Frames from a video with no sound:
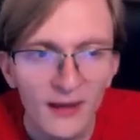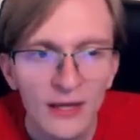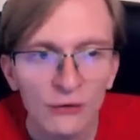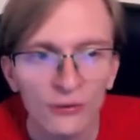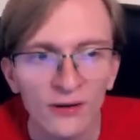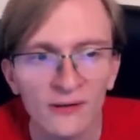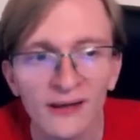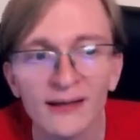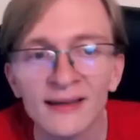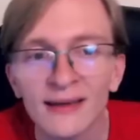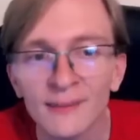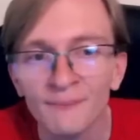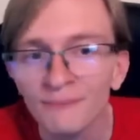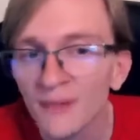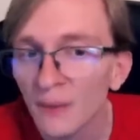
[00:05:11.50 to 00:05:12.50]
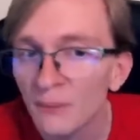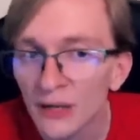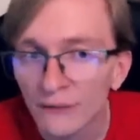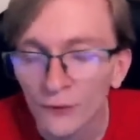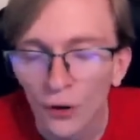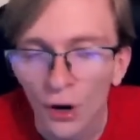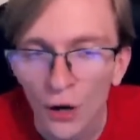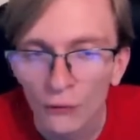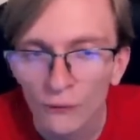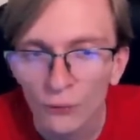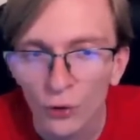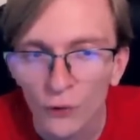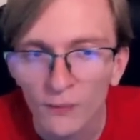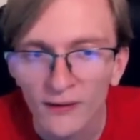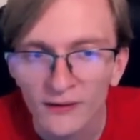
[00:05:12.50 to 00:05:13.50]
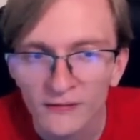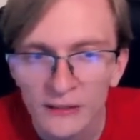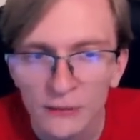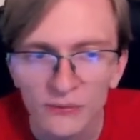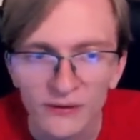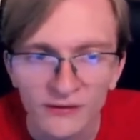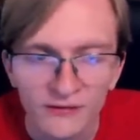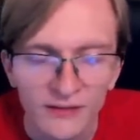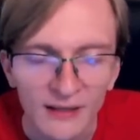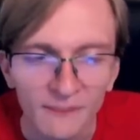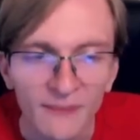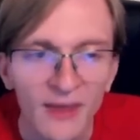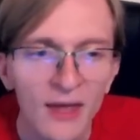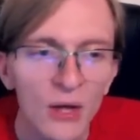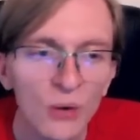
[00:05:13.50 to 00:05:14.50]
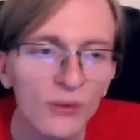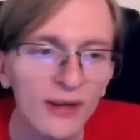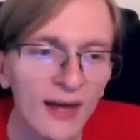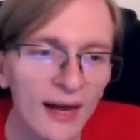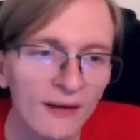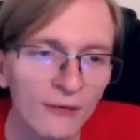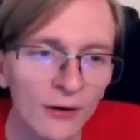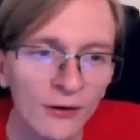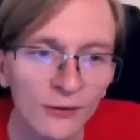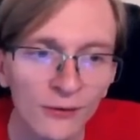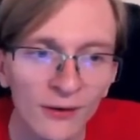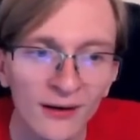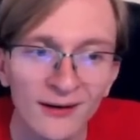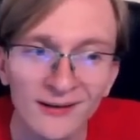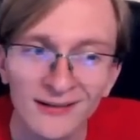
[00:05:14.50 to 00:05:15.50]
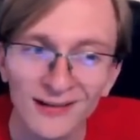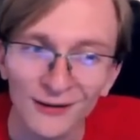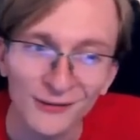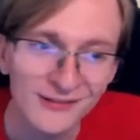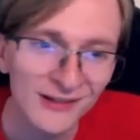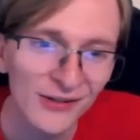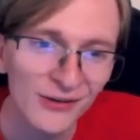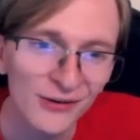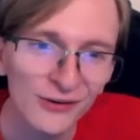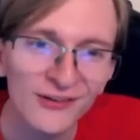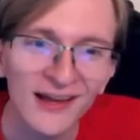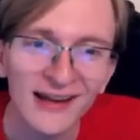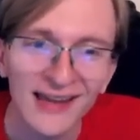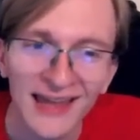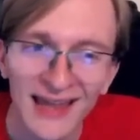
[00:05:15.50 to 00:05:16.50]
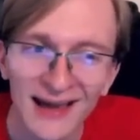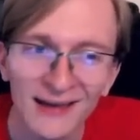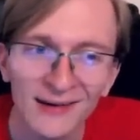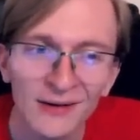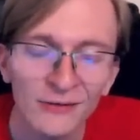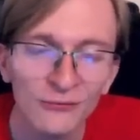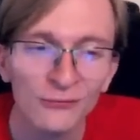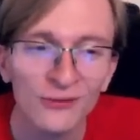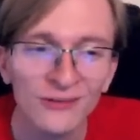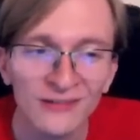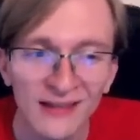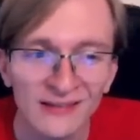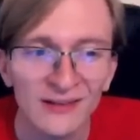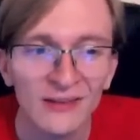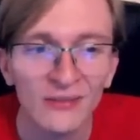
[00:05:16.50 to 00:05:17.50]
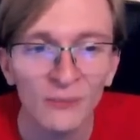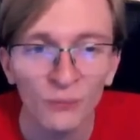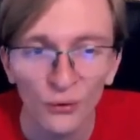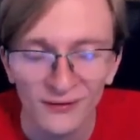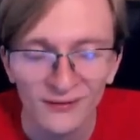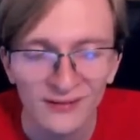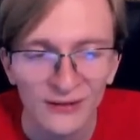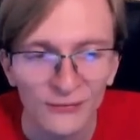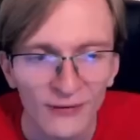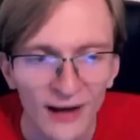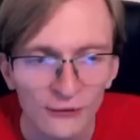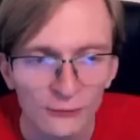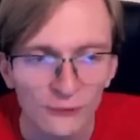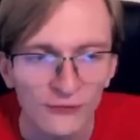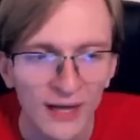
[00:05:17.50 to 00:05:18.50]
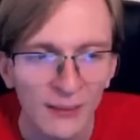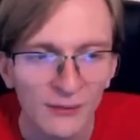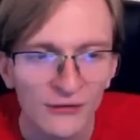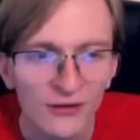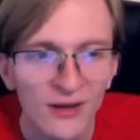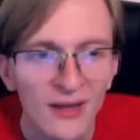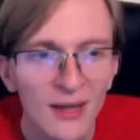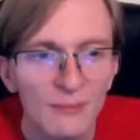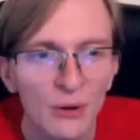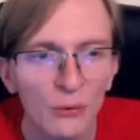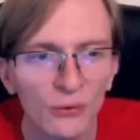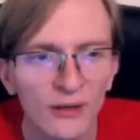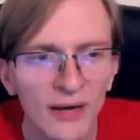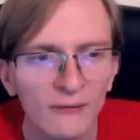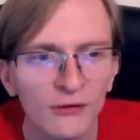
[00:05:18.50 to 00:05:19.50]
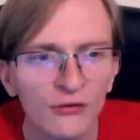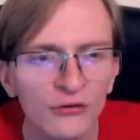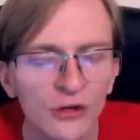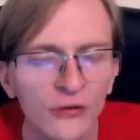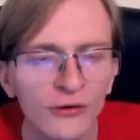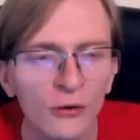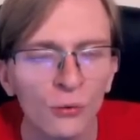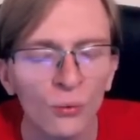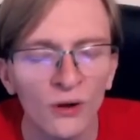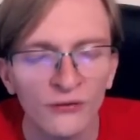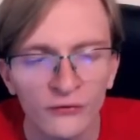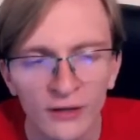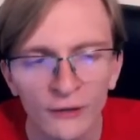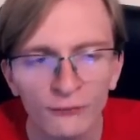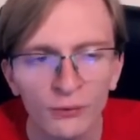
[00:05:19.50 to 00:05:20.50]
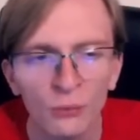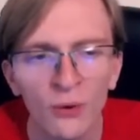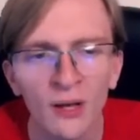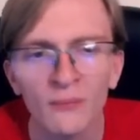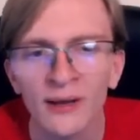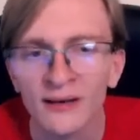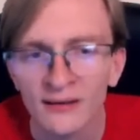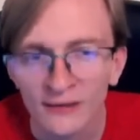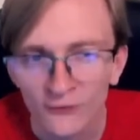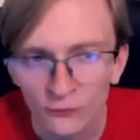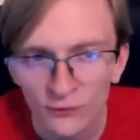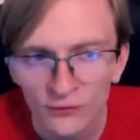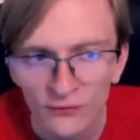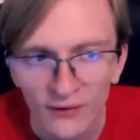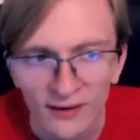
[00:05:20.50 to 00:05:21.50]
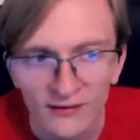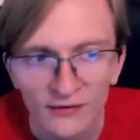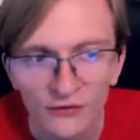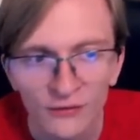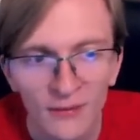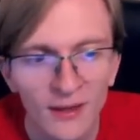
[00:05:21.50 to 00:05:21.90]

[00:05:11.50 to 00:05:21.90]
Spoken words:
Cradily, again, a bit of an awkward Pokemon to see with this team. We have our Skeledirge that can resist the Bullet Seed fast move damage, but we're going to have to shield here once if we want to maintain switch advantage.